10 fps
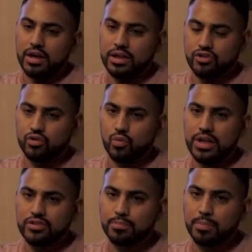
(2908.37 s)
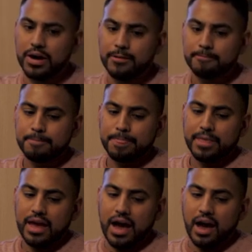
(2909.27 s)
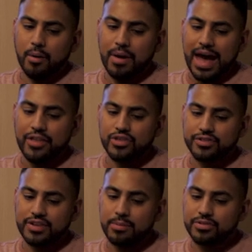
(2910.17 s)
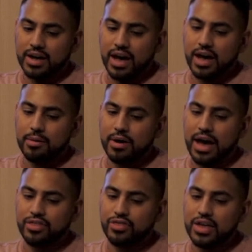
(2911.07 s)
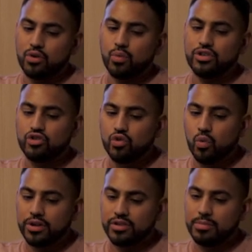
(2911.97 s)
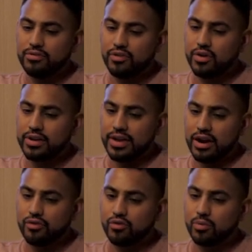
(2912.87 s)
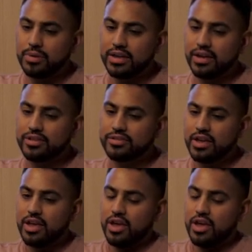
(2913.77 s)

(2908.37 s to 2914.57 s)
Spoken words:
in 2 weeks. But at the same time, I think we do want to be very careful, because,